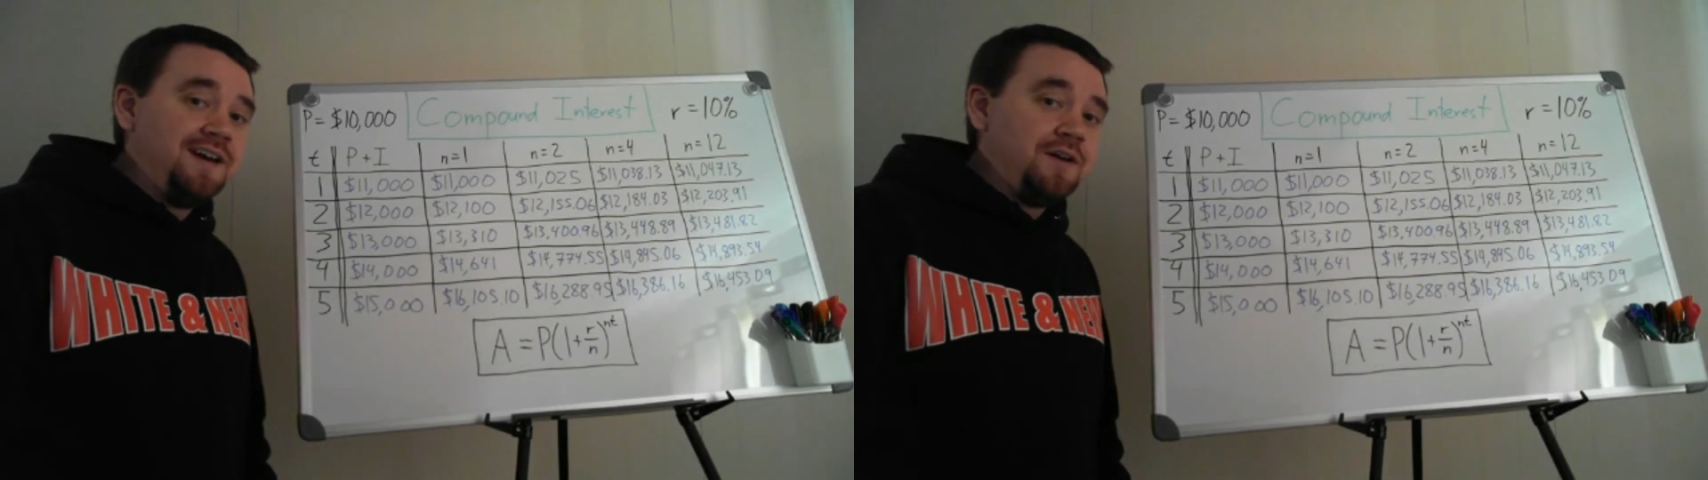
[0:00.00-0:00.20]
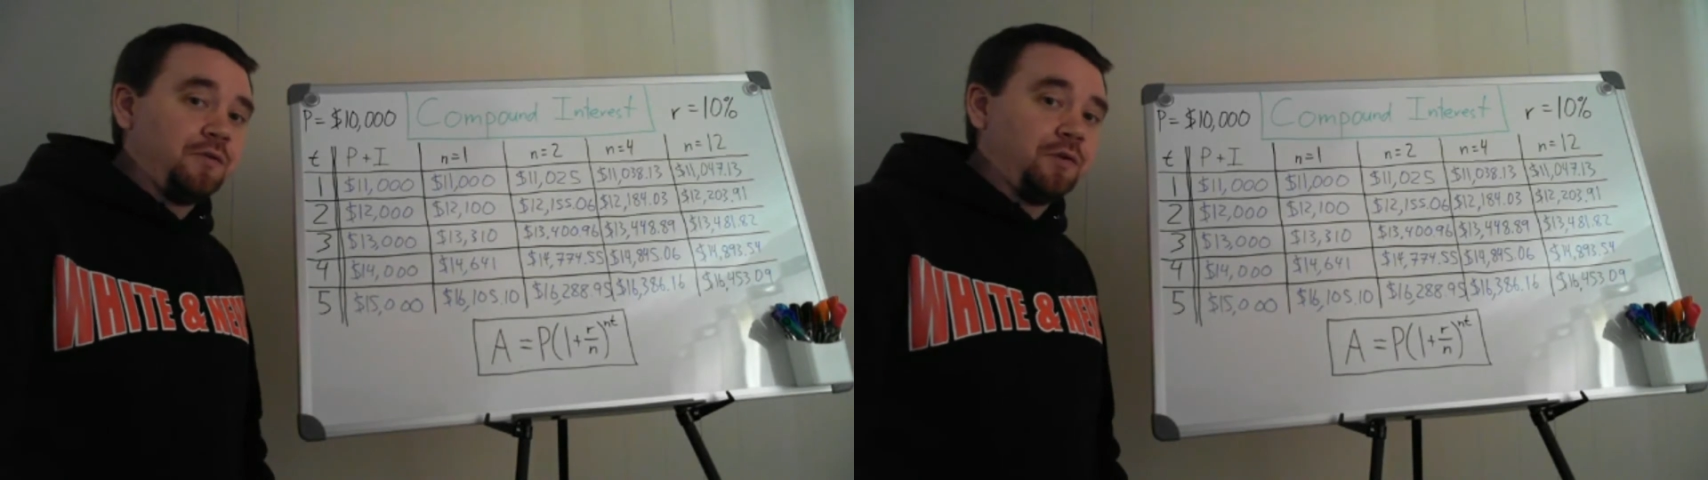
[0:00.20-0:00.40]

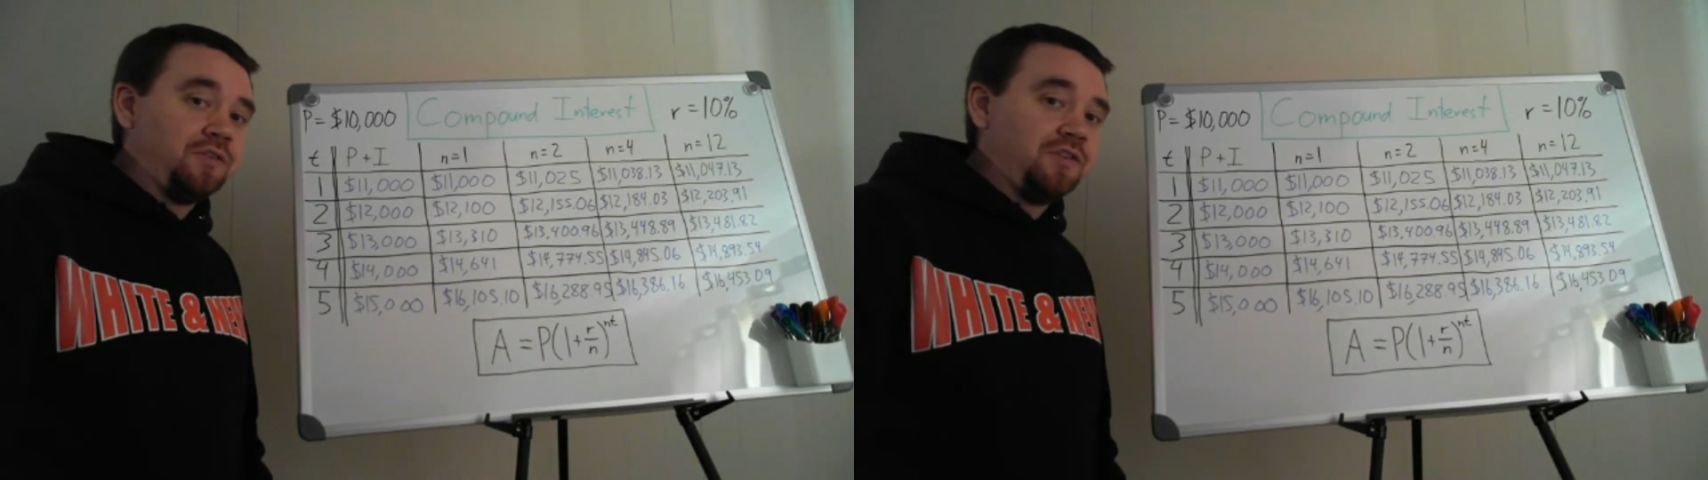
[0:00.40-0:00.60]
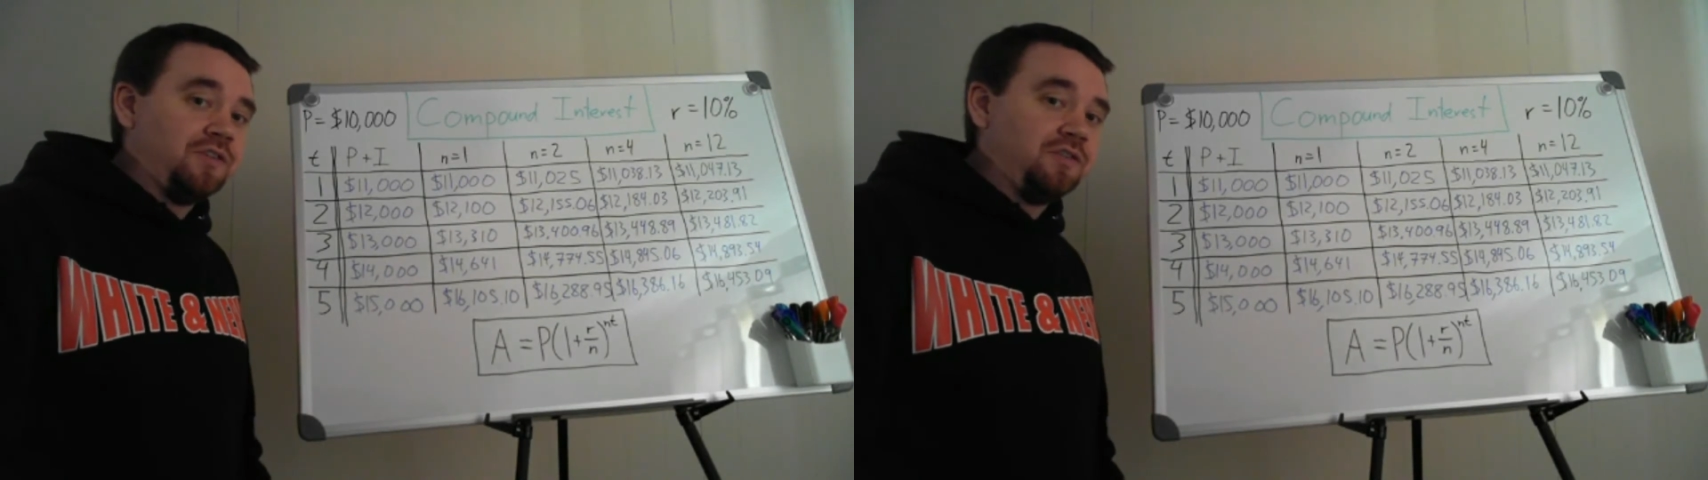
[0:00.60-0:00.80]

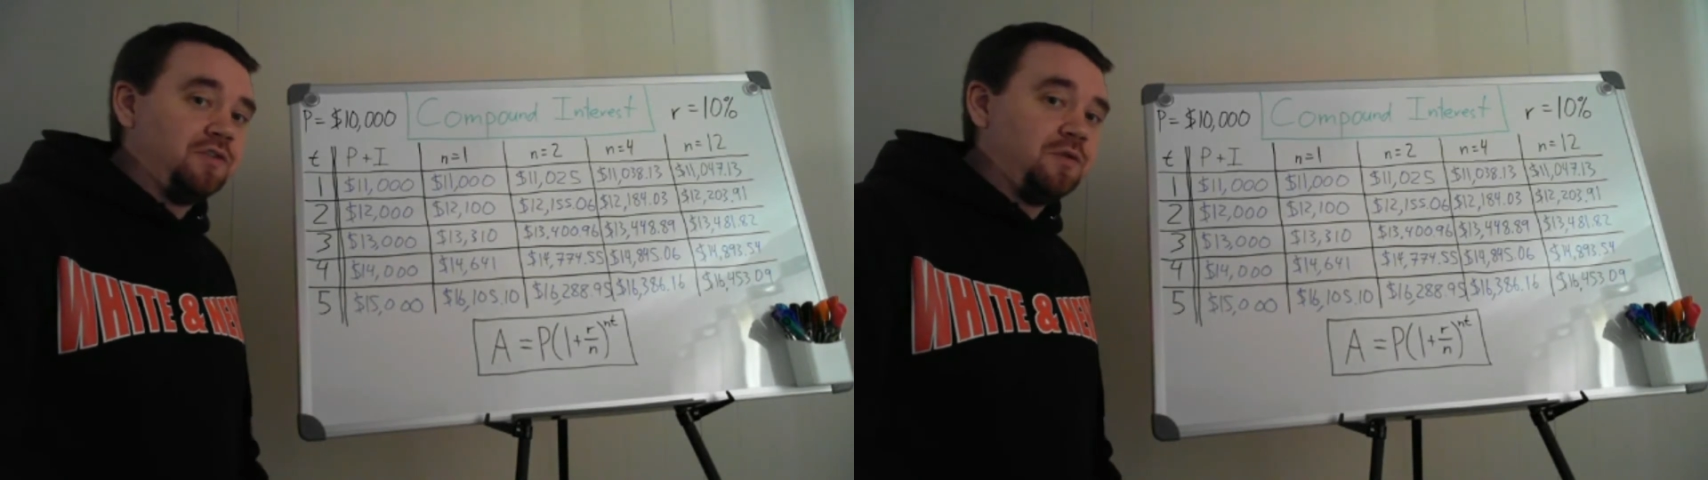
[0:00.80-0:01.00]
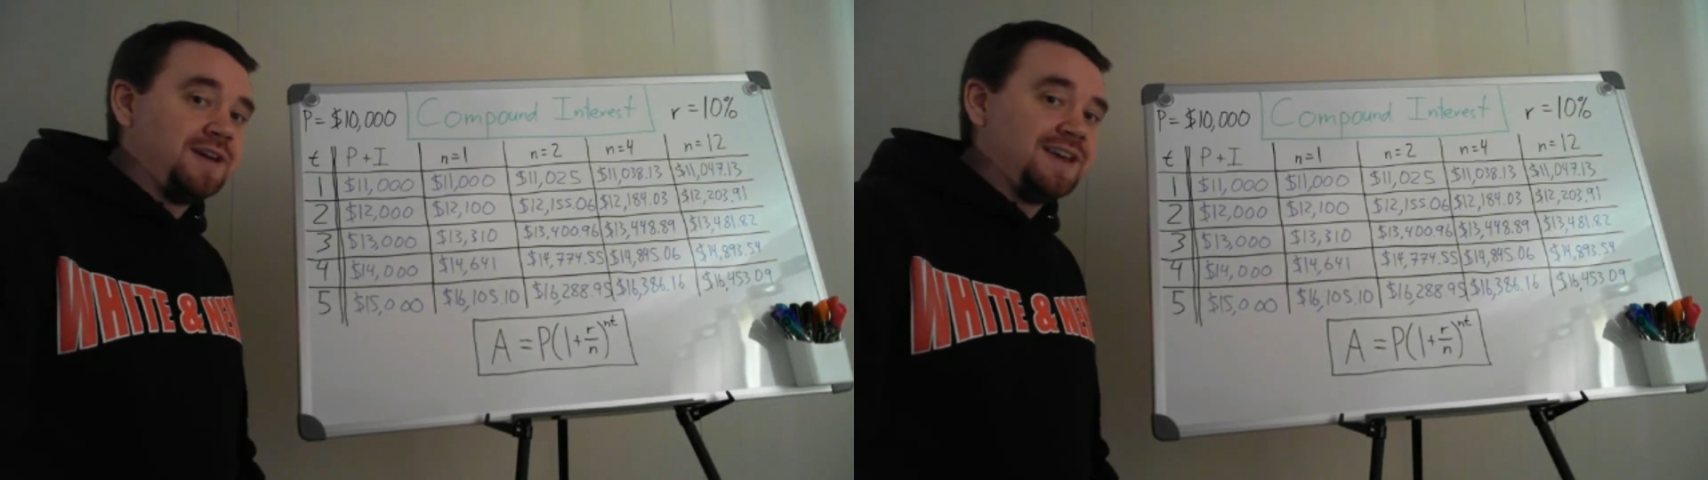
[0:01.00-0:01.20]
versus
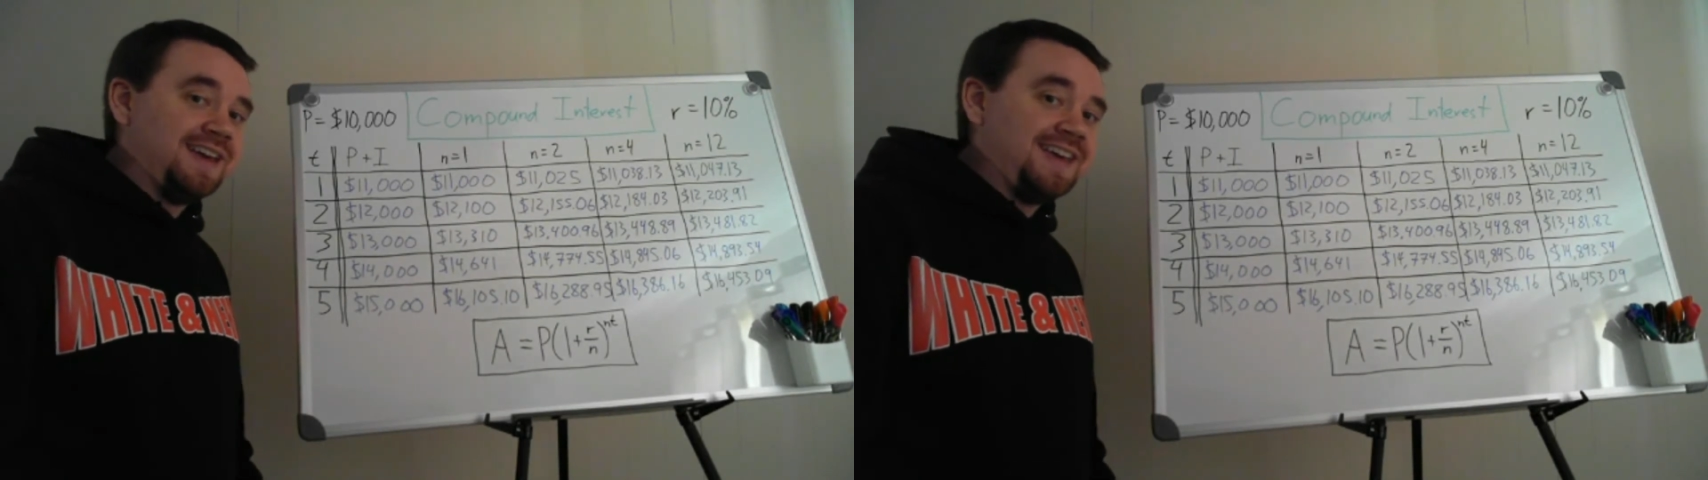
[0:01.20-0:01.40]
doing